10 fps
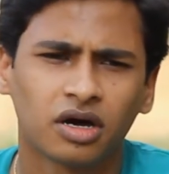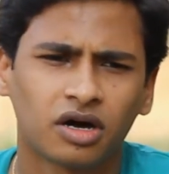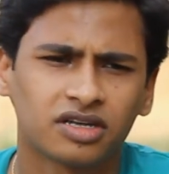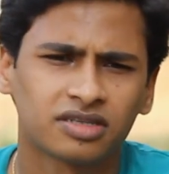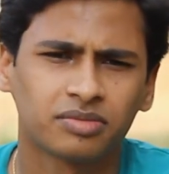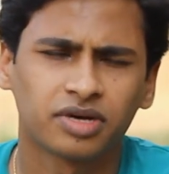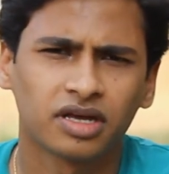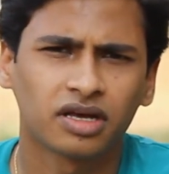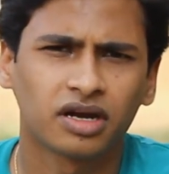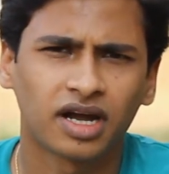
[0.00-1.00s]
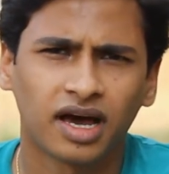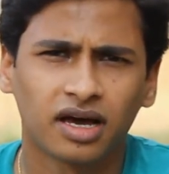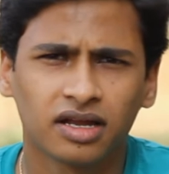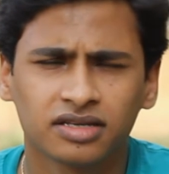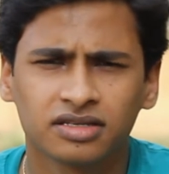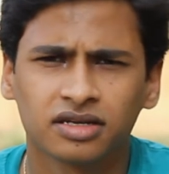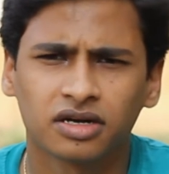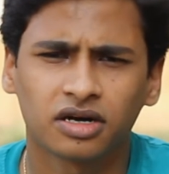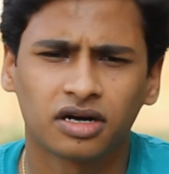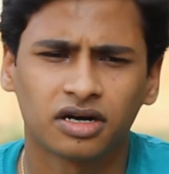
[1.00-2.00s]
or some particular artist,
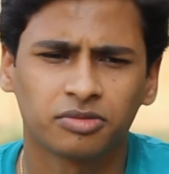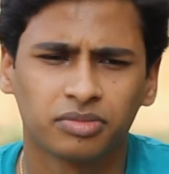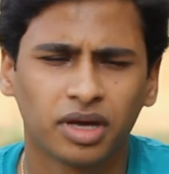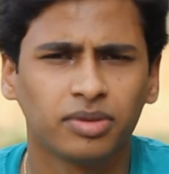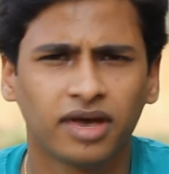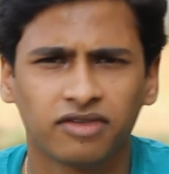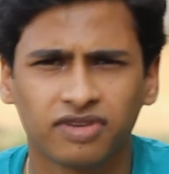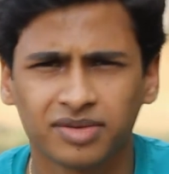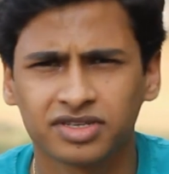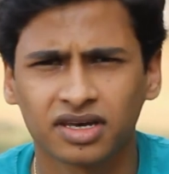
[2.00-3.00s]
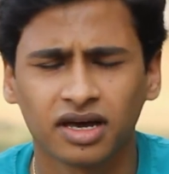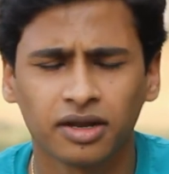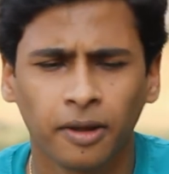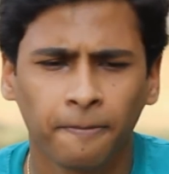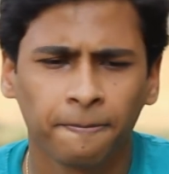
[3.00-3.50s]
or maybe a website,